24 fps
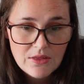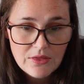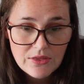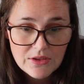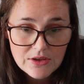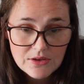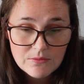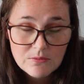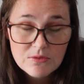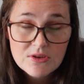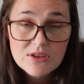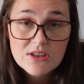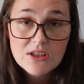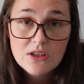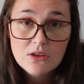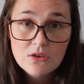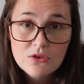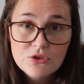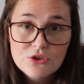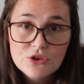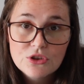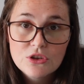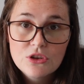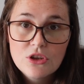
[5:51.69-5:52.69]
The
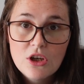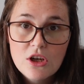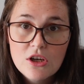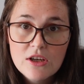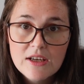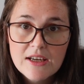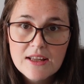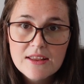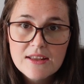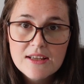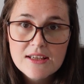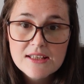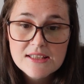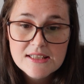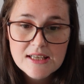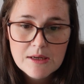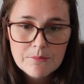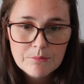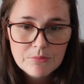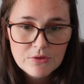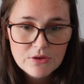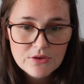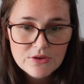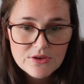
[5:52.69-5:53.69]
skills you're learning in these
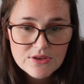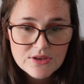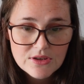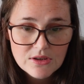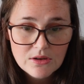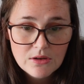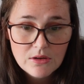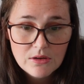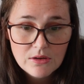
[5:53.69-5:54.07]
samplers